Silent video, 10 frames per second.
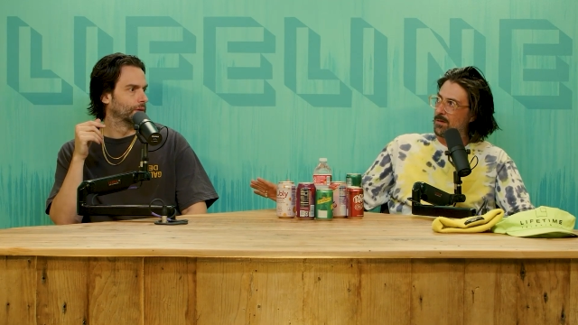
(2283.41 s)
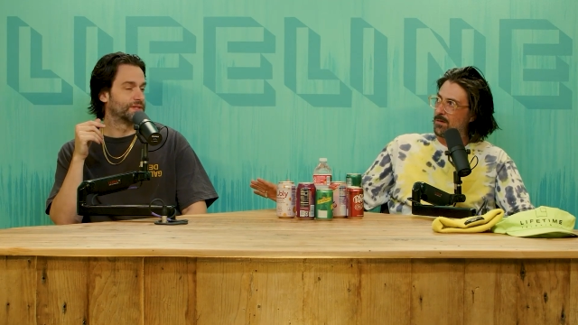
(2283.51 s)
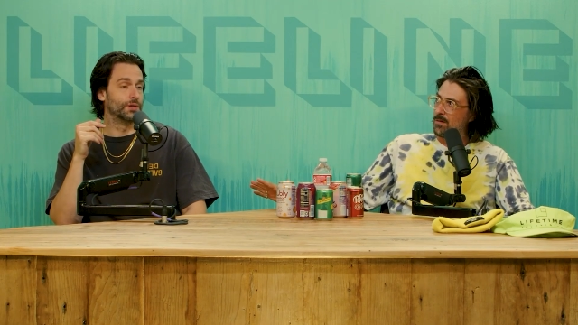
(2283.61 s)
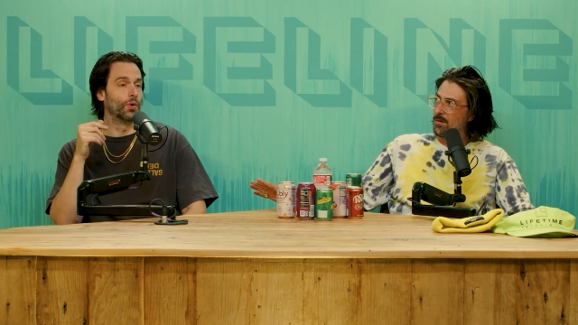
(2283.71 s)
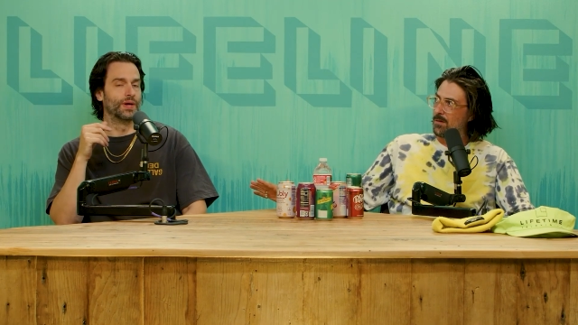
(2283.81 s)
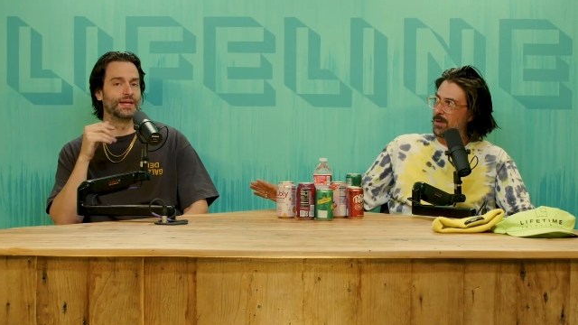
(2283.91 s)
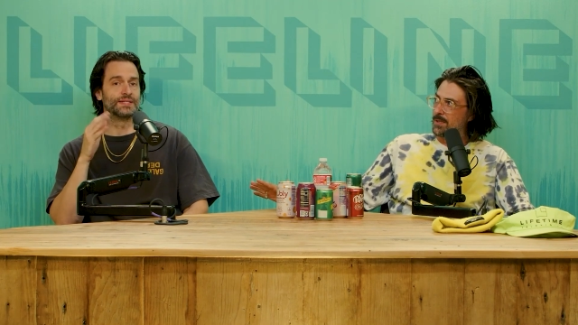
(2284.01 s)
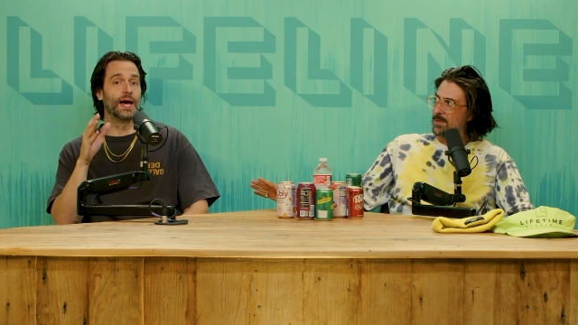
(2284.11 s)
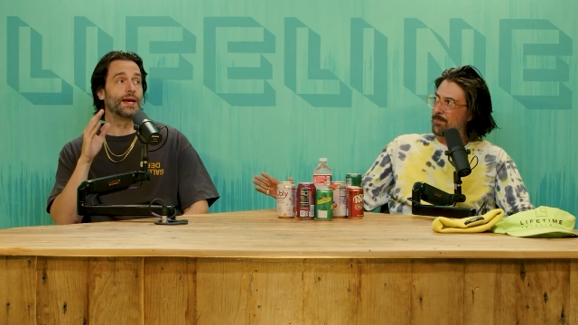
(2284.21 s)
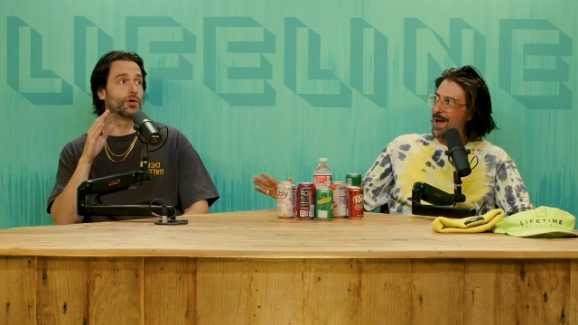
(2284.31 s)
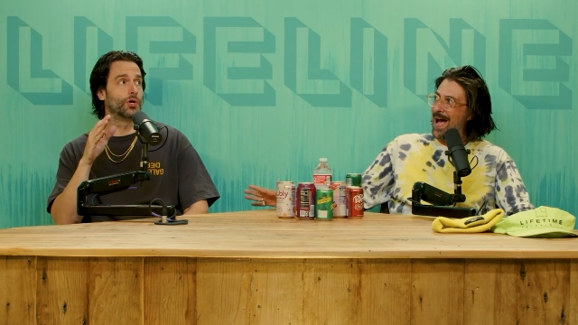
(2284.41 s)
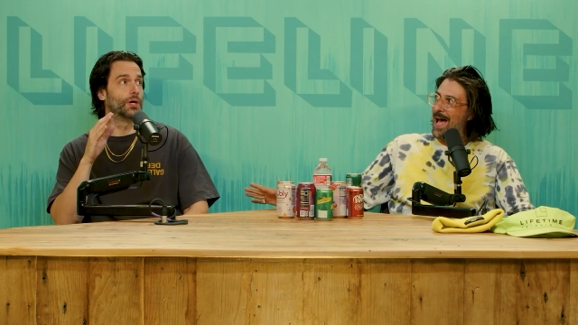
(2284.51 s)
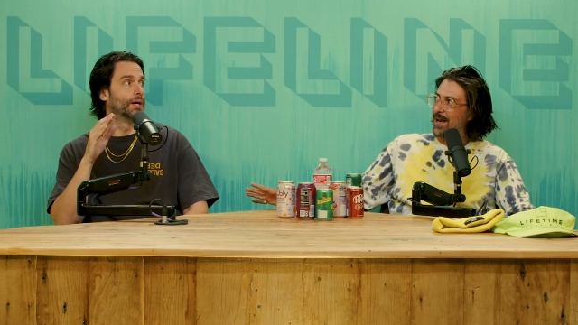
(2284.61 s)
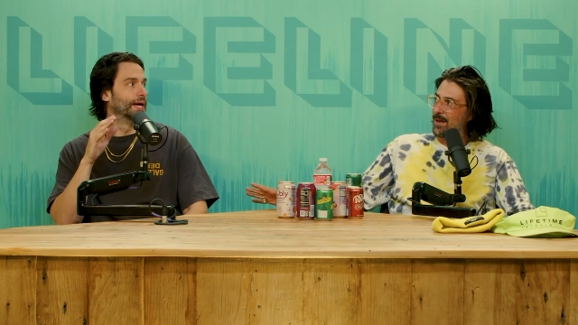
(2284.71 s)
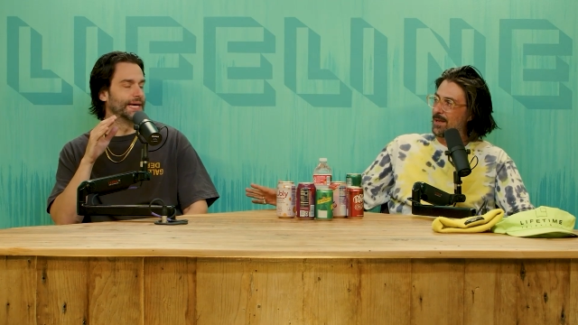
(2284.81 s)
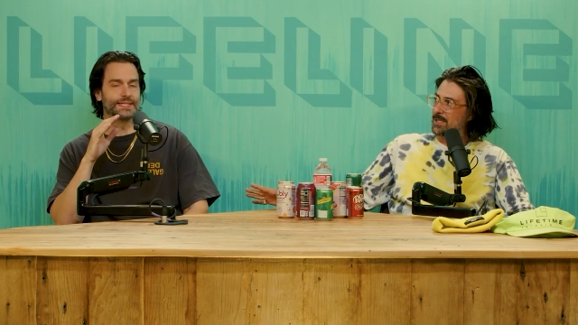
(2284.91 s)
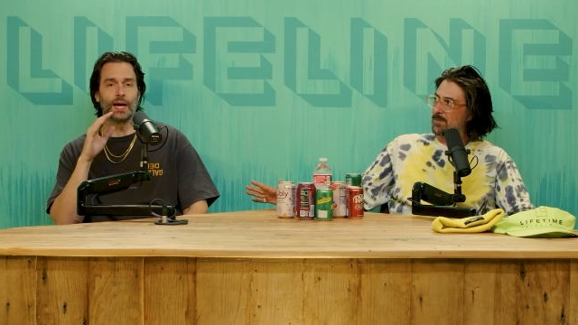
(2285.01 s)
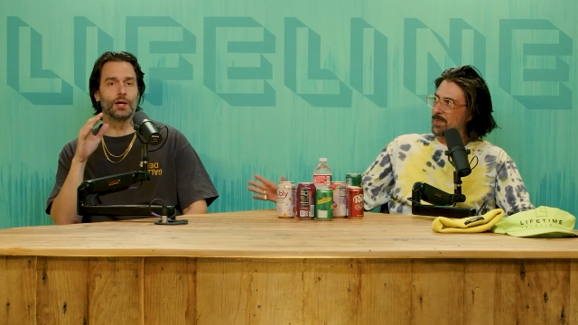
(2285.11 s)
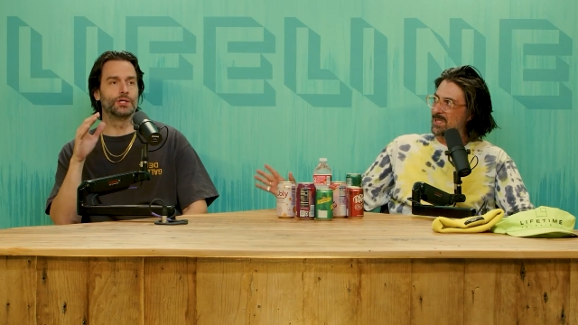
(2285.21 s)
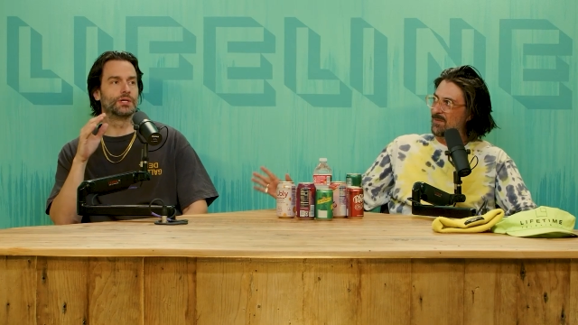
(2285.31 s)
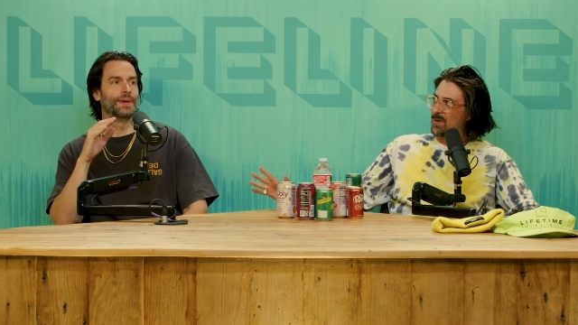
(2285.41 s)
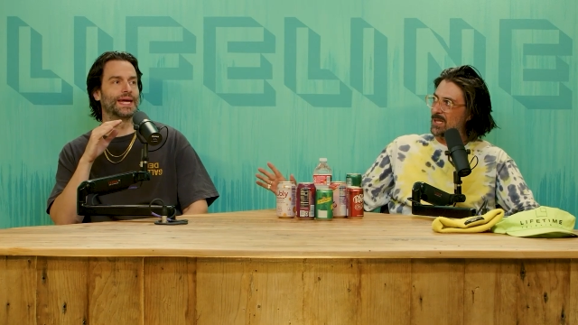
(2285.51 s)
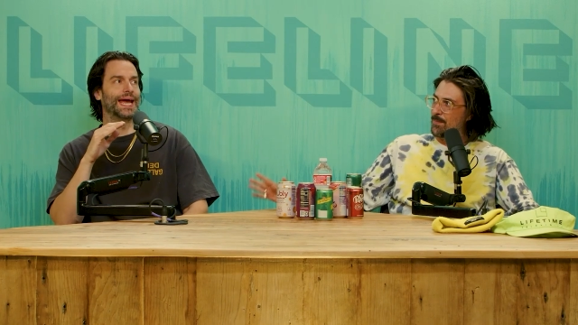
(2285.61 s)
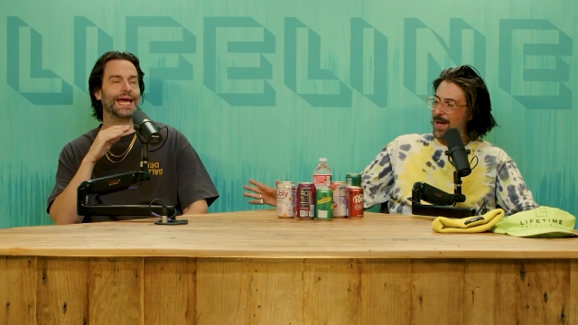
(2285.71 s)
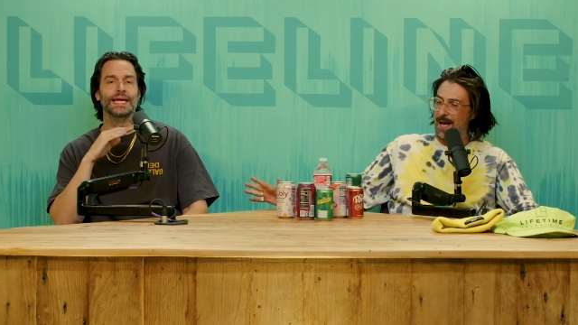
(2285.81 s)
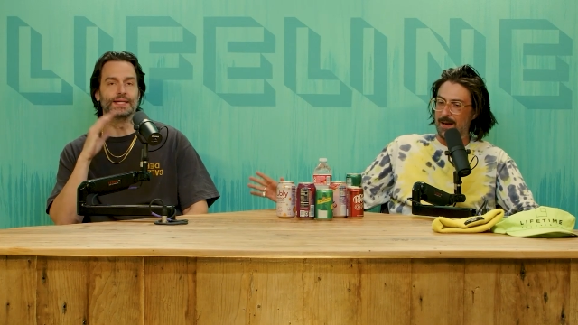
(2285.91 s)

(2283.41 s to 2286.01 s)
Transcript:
Speaker 1: It, no, it's, it's not bad. Good, it's, it's, not good to make bad.